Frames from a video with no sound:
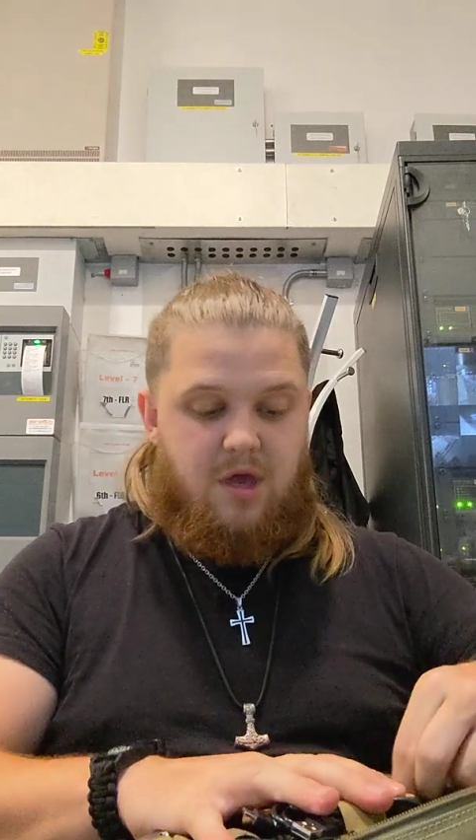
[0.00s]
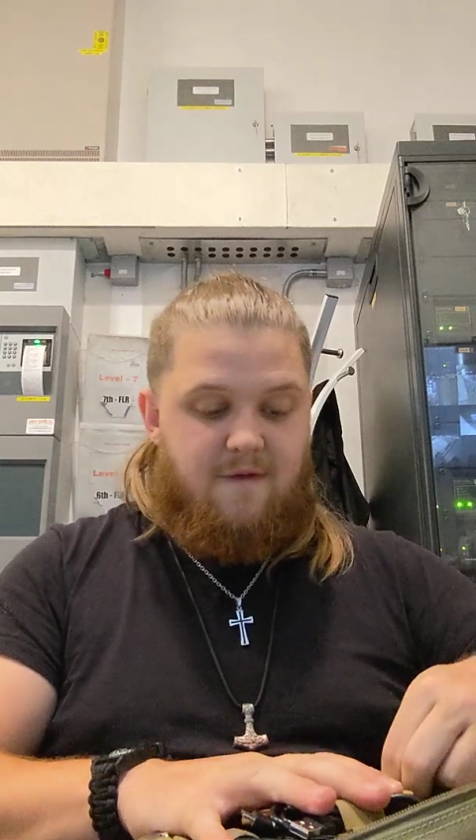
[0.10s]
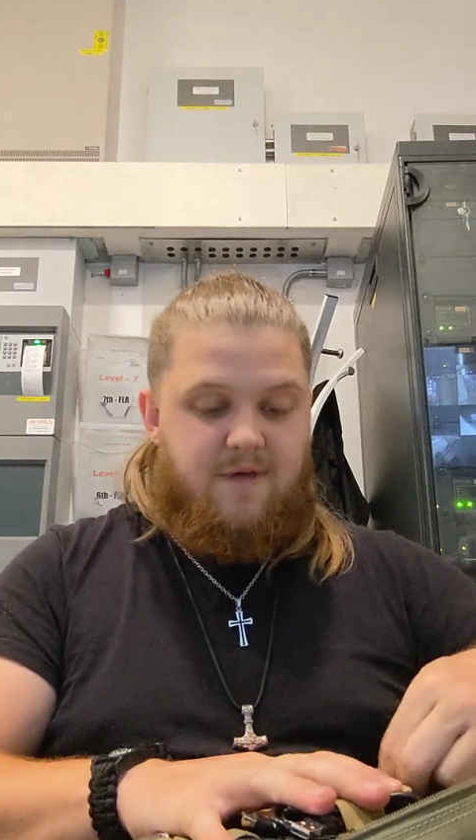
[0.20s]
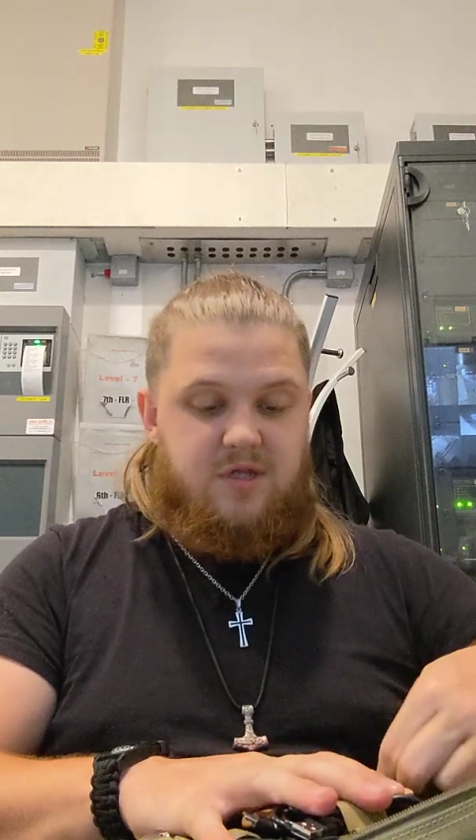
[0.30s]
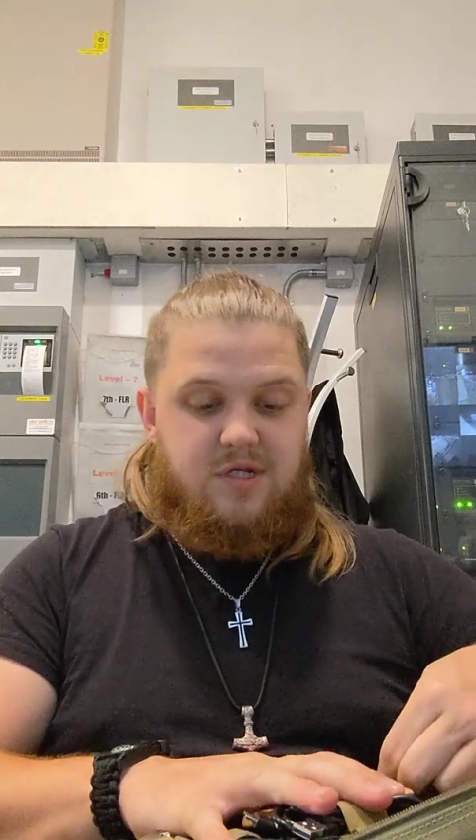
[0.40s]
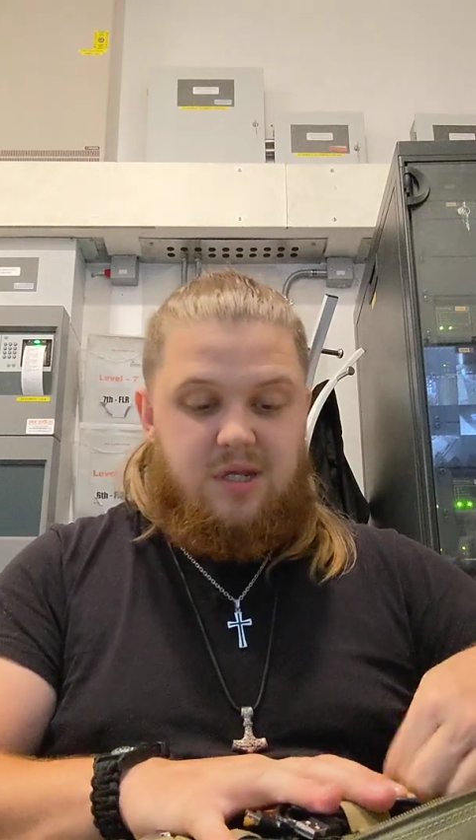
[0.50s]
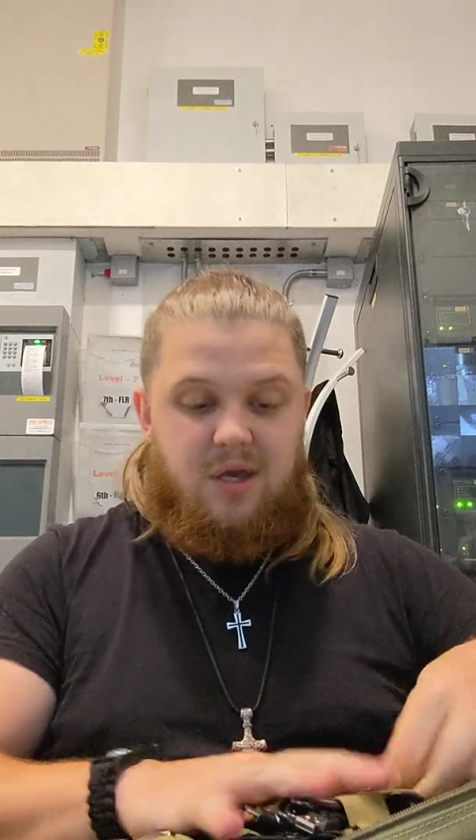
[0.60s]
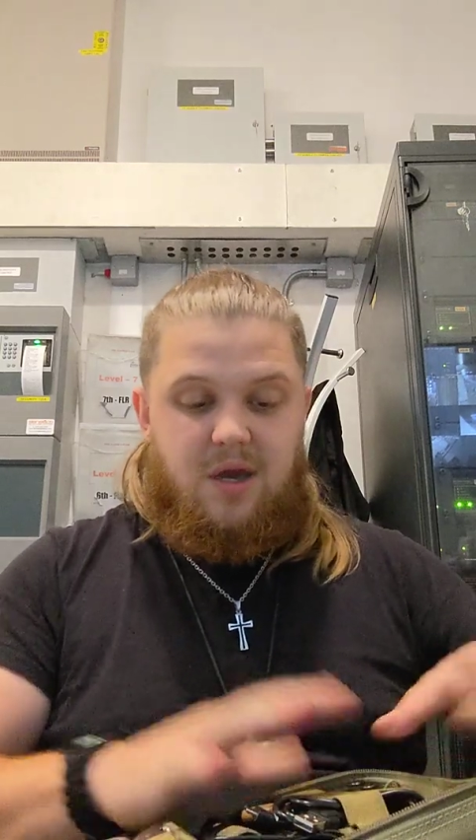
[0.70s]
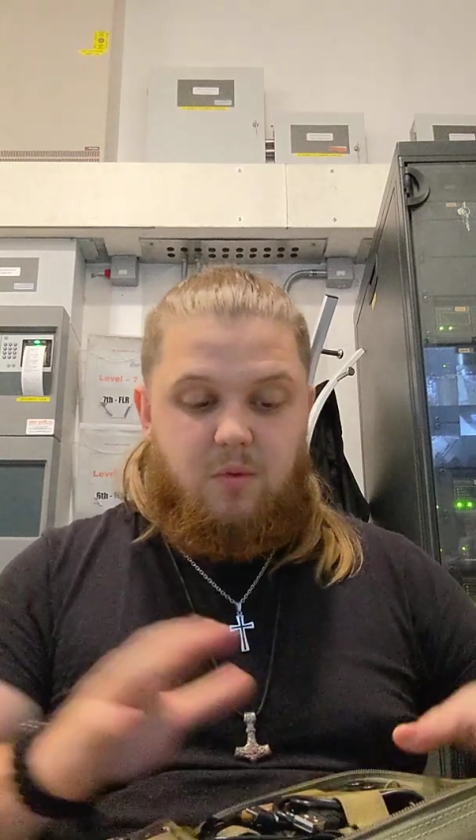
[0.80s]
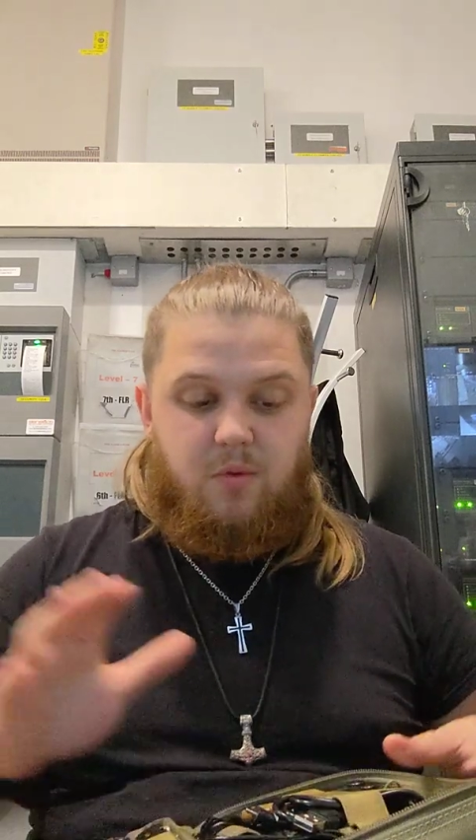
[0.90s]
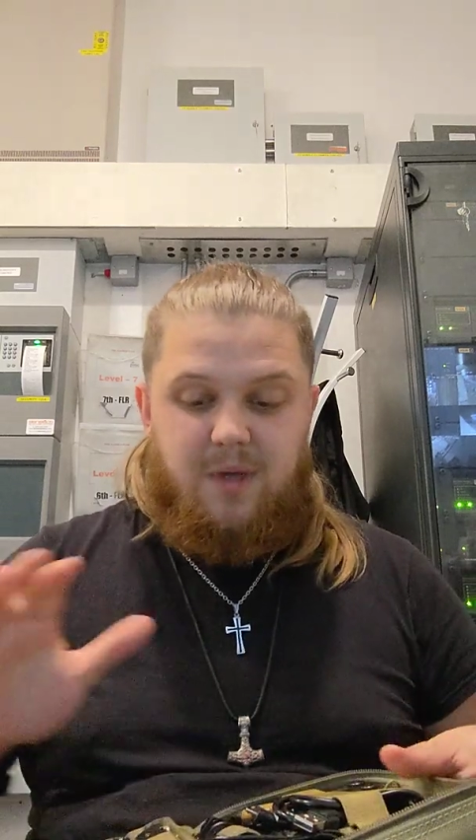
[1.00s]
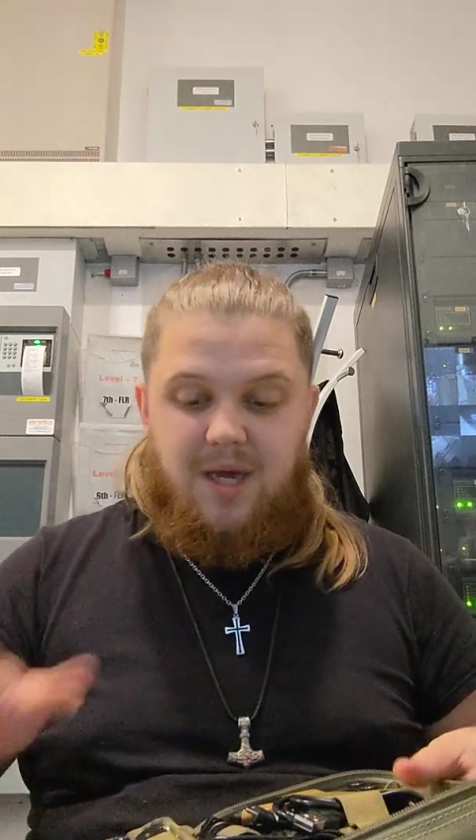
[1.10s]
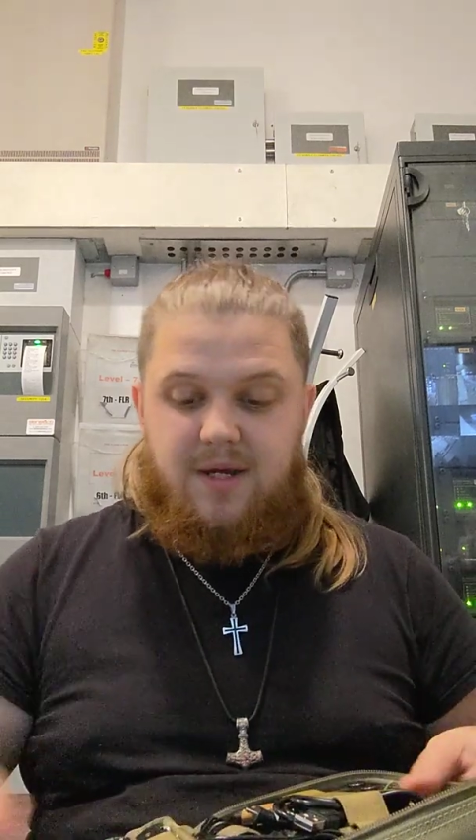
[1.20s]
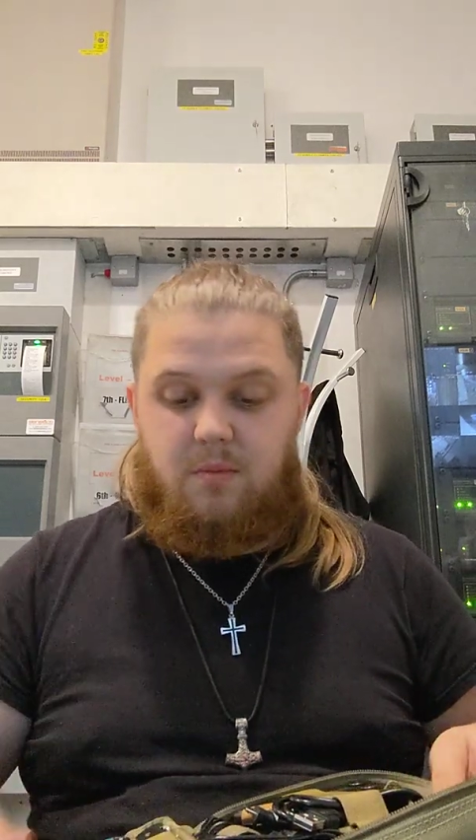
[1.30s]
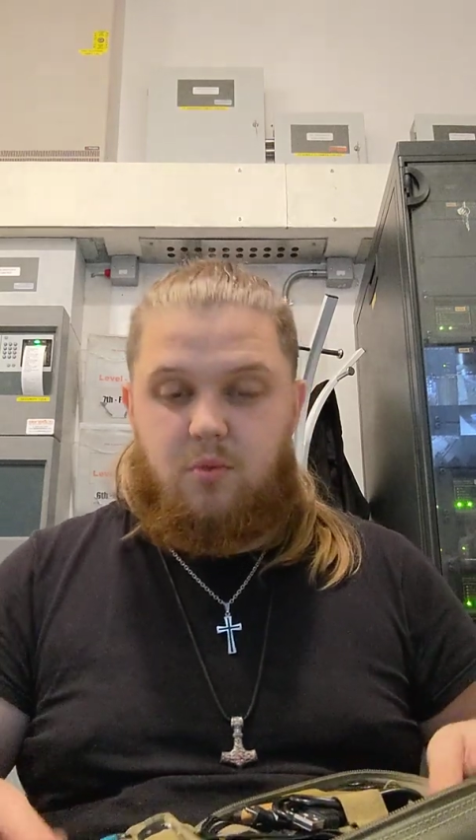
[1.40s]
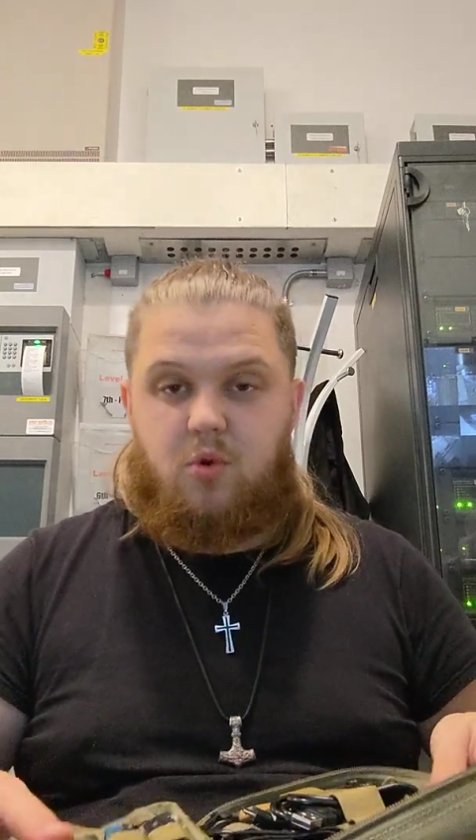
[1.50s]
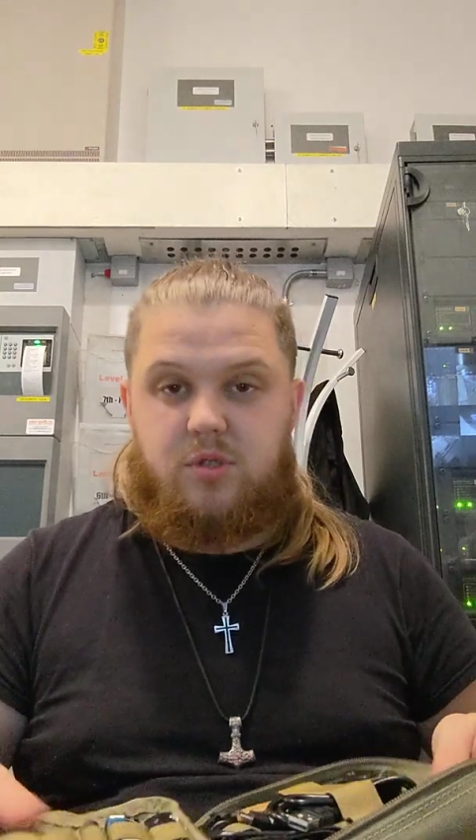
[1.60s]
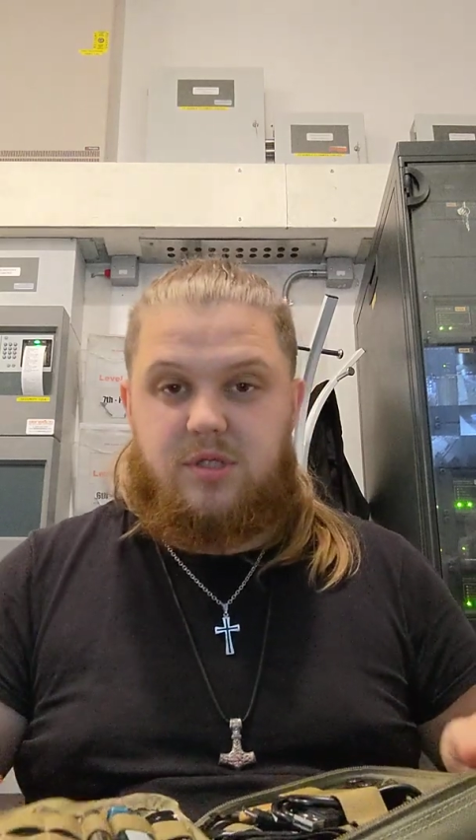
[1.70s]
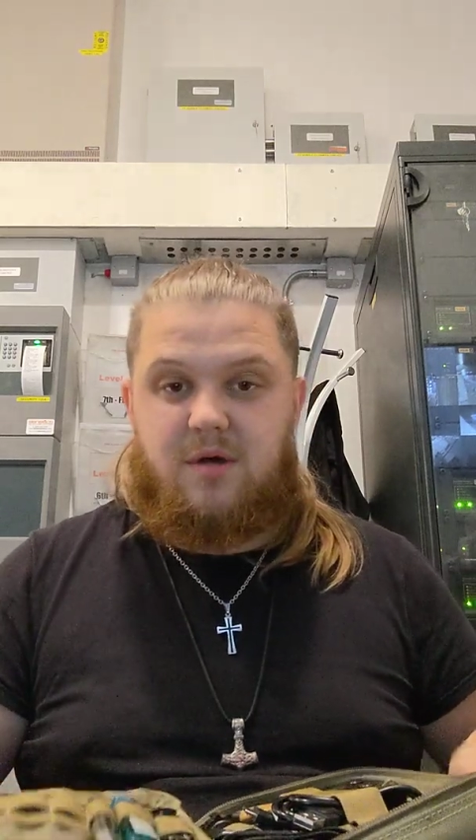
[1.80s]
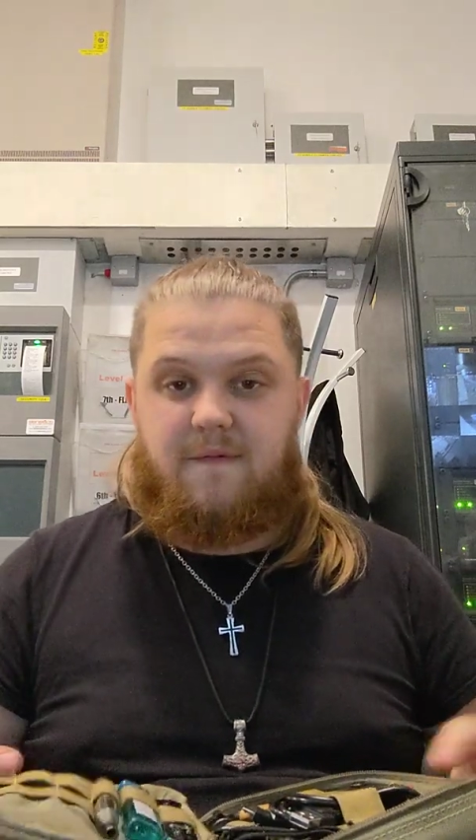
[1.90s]
Eventually I will be adding more
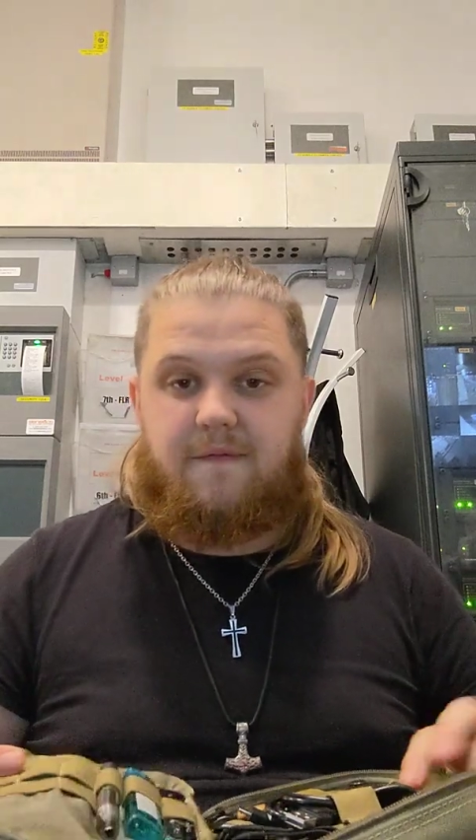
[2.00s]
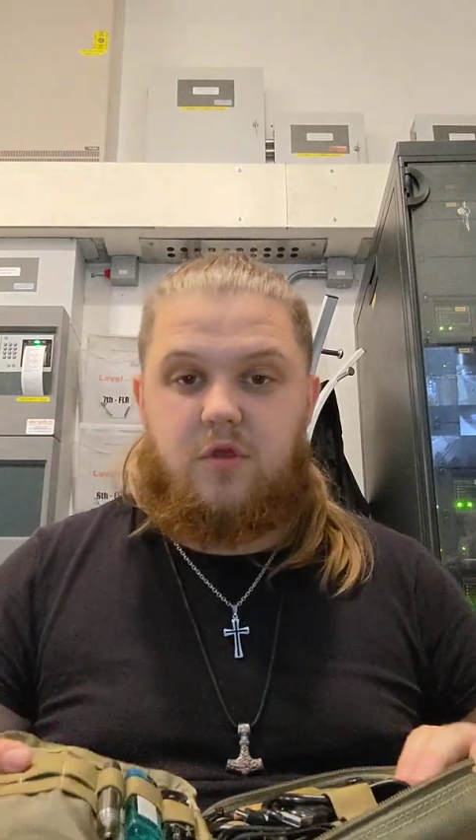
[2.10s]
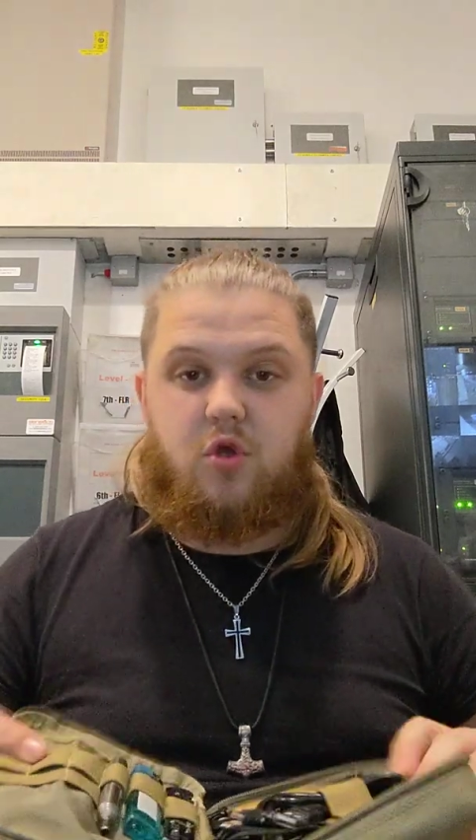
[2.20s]
stuff